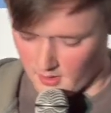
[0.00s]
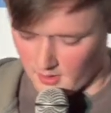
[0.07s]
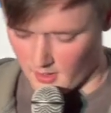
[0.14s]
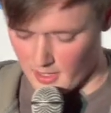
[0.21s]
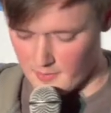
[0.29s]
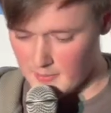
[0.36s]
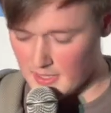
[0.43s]

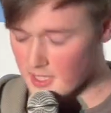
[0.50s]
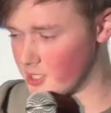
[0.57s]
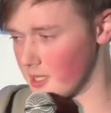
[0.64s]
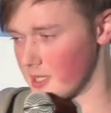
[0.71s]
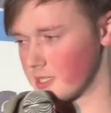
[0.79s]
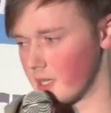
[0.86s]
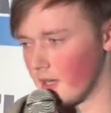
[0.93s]
I
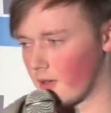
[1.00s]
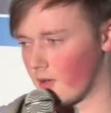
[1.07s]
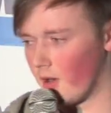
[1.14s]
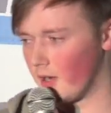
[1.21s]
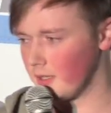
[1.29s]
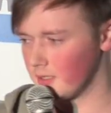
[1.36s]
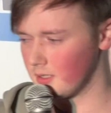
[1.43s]
immediately started
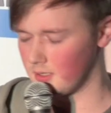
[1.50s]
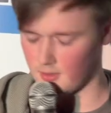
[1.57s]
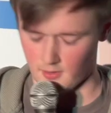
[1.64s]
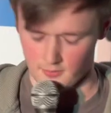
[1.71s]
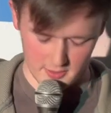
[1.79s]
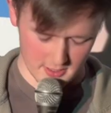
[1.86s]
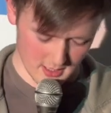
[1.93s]
crying,
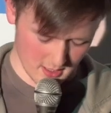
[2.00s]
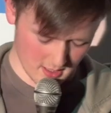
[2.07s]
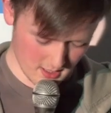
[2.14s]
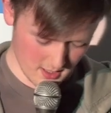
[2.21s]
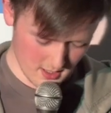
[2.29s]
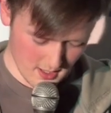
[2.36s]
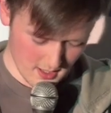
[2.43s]
obviously.
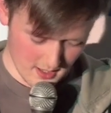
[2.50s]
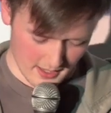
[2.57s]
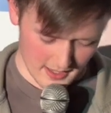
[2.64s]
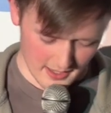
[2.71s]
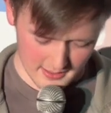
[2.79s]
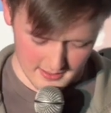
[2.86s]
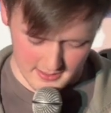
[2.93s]

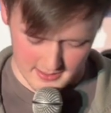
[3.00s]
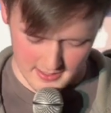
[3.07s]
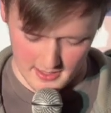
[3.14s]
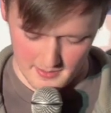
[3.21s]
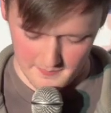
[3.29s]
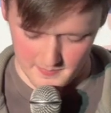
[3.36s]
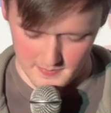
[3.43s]

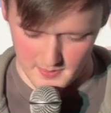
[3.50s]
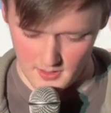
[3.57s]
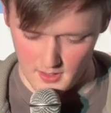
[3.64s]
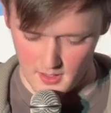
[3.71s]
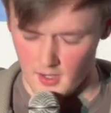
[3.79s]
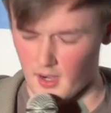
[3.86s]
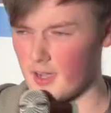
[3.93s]
And
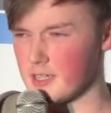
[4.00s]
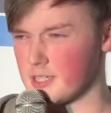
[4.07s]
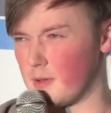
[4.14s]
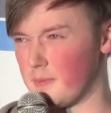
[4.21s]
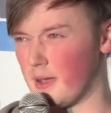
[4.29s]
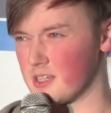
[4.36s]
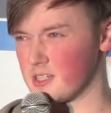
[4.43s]
I asked
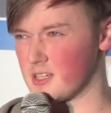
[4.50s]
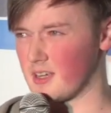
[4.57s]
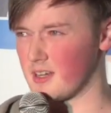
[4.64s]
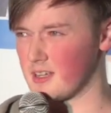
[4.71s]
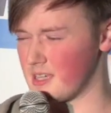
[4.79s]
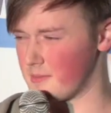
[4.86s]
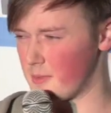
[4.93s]
my manager, can
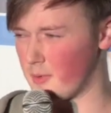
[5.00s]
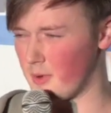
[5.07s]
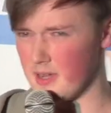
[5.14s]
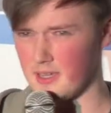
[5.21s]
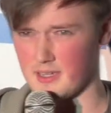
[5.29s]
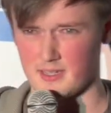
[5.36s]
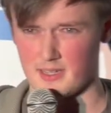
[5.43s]
I take my break?